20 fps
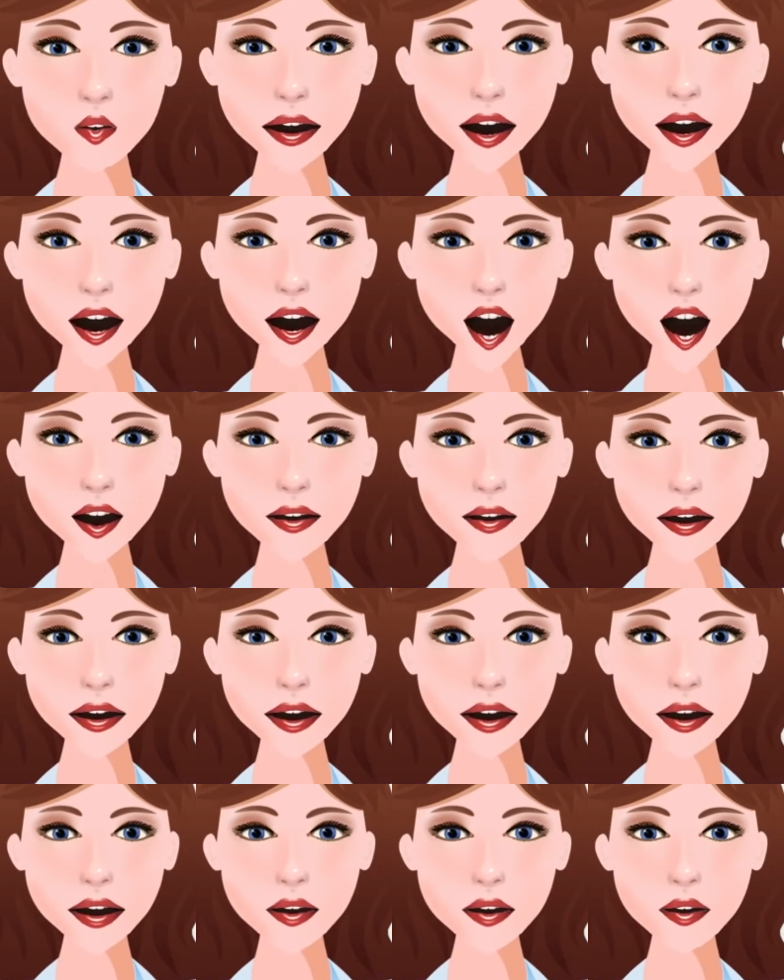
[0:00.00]
Madoff
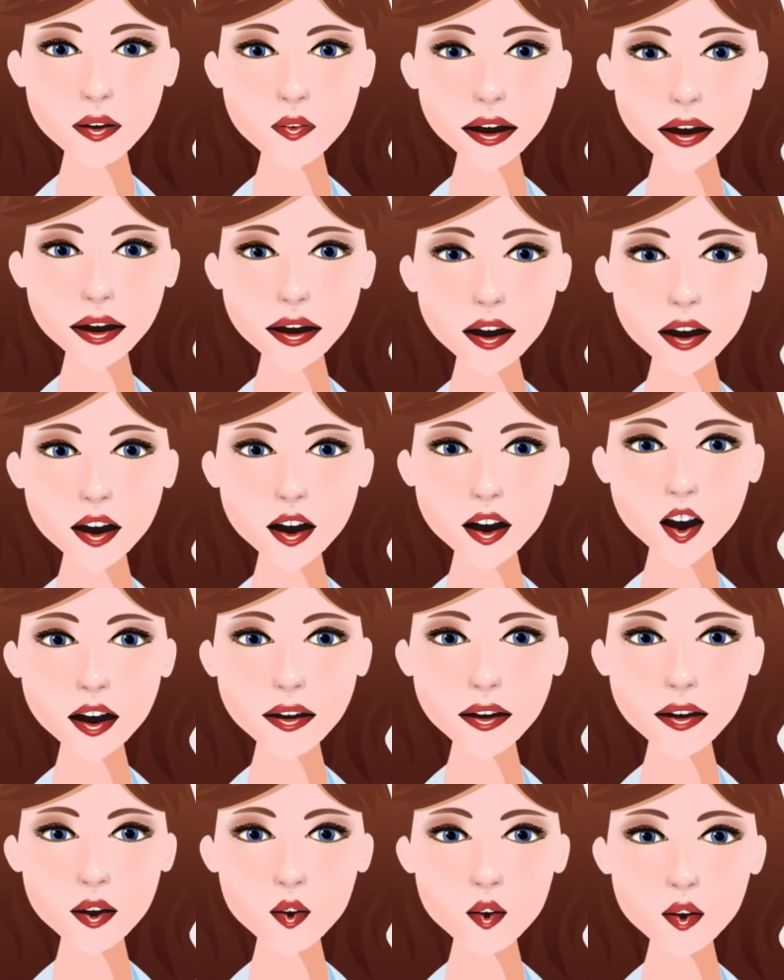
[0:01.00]
was finally uncovered
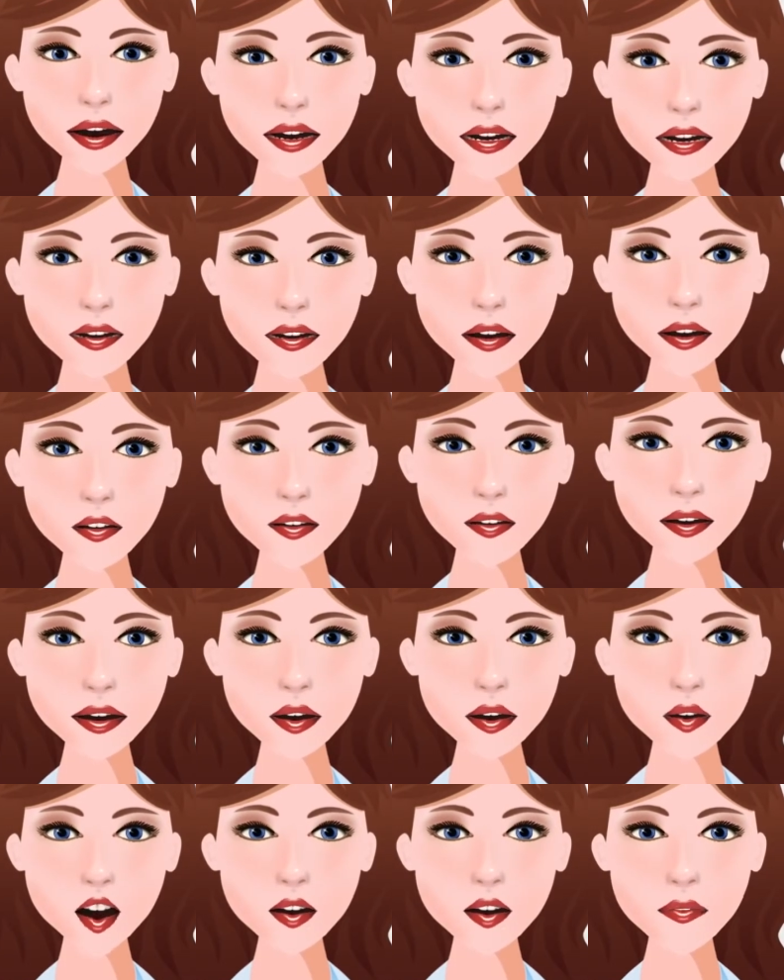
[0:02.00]
as a fraud in
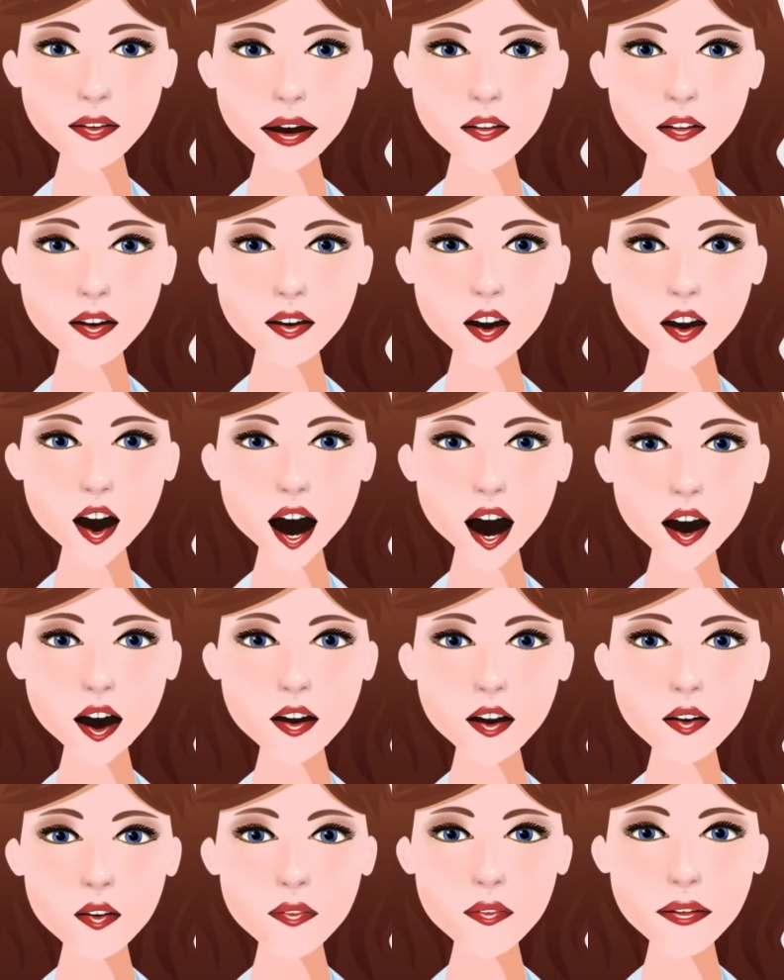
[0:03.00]
December
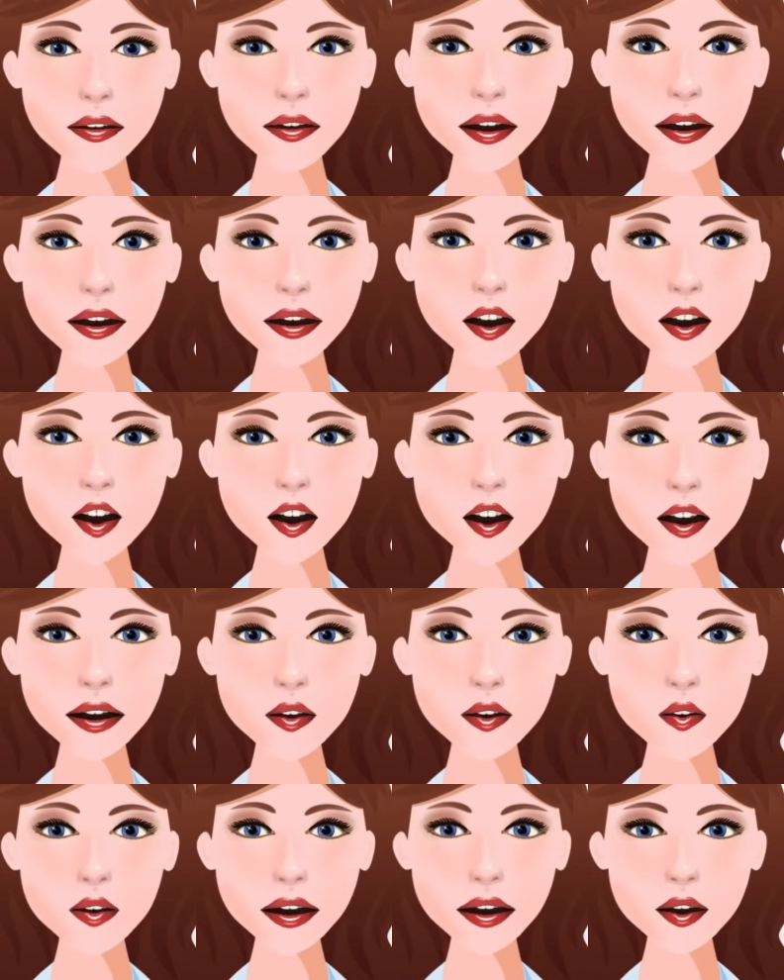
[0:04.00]
2008, when his sons
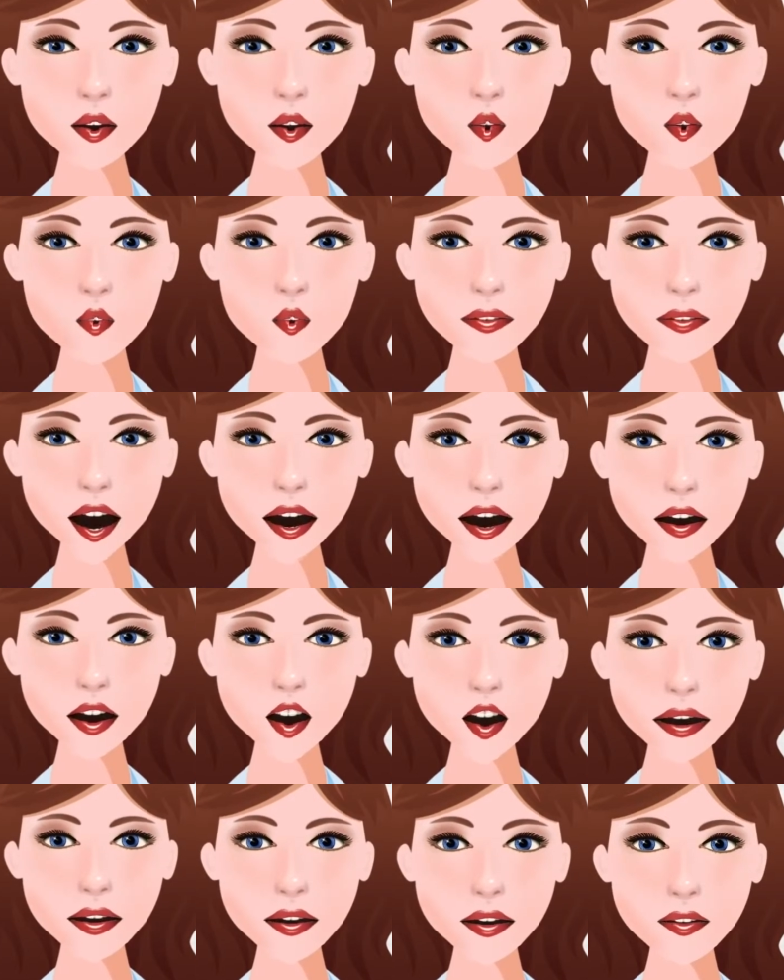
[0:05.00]
contacted the
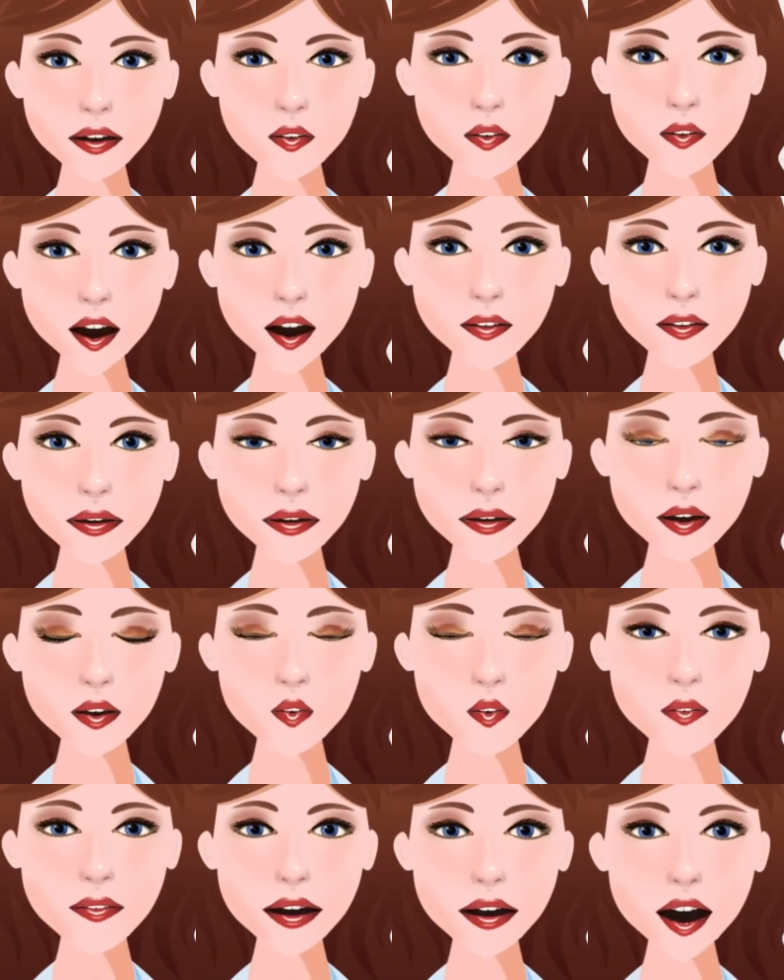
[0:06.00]
Federal Bureau of
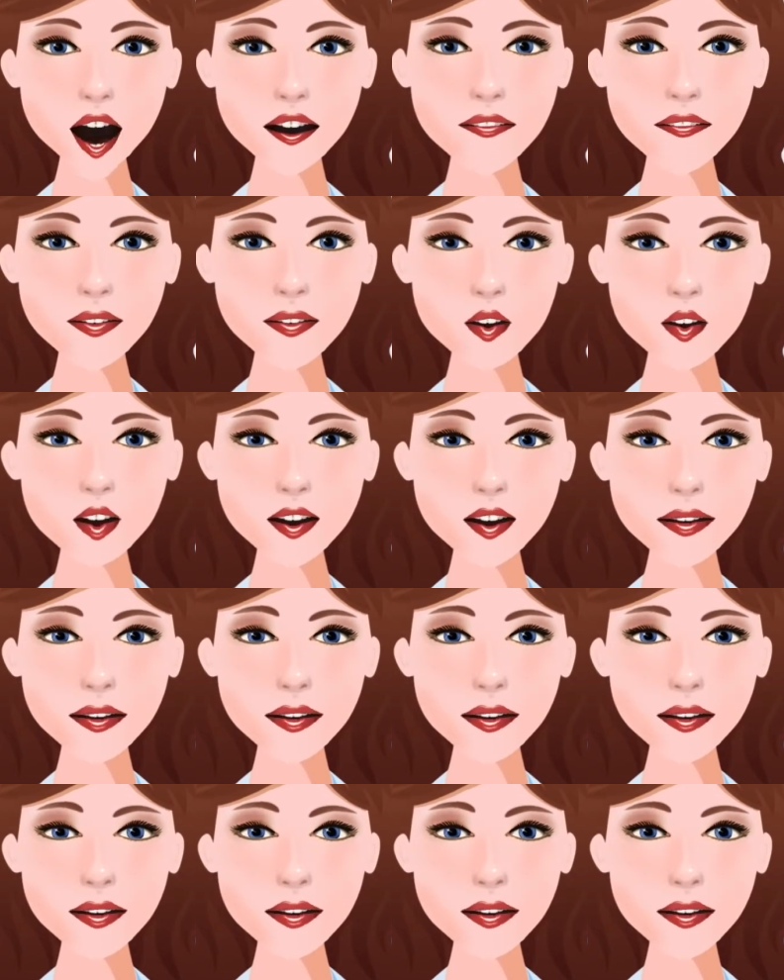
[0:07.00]
Investigation.